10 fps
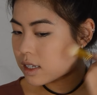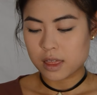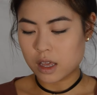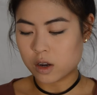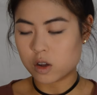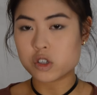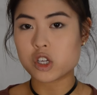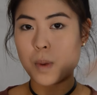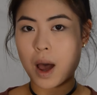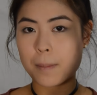Then also
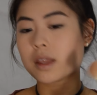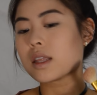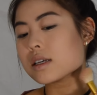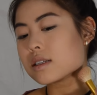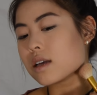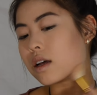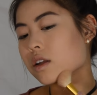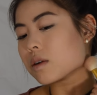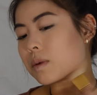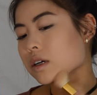popping this
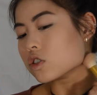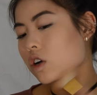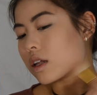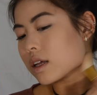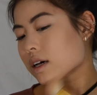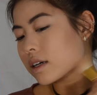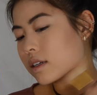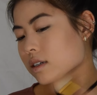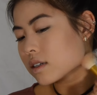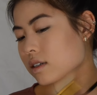under my
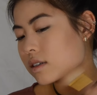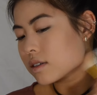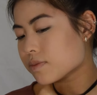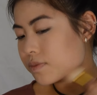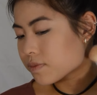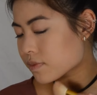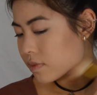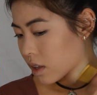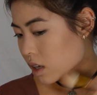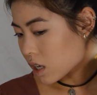jawline
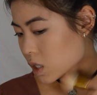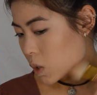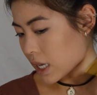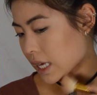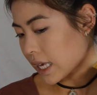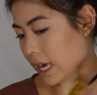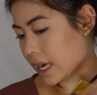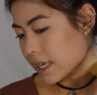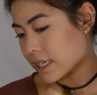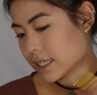so I can
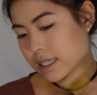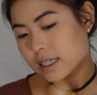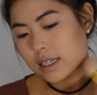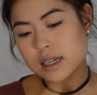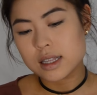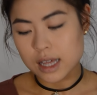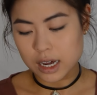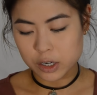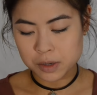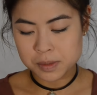get
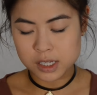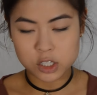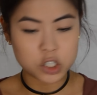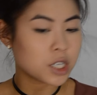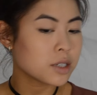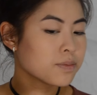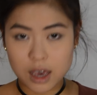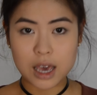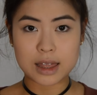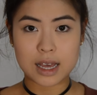that crimson chin.
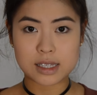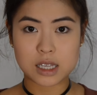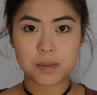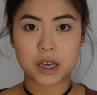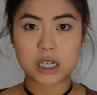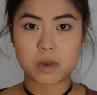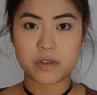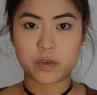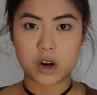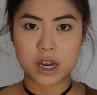And lastly, because my
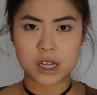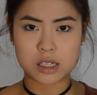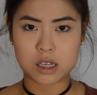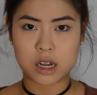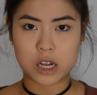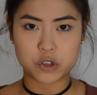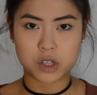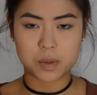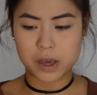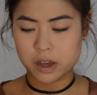forehead is
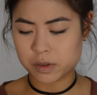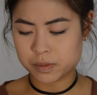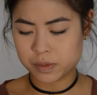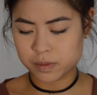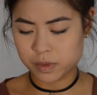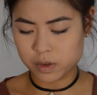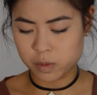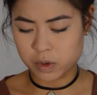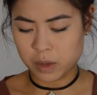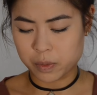unnaturally pale
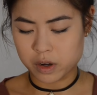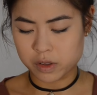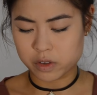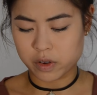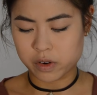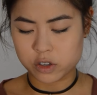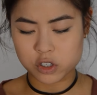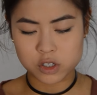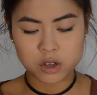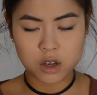when I put on this
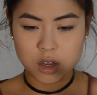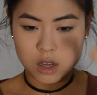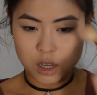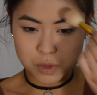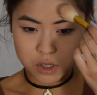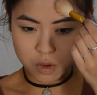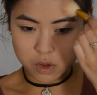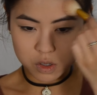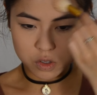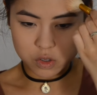foundation, I'm just
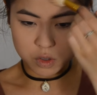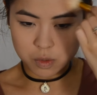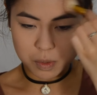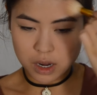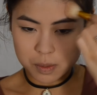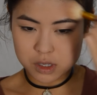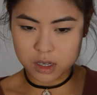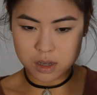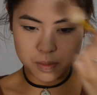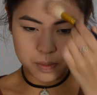going to pop
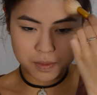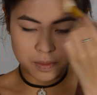some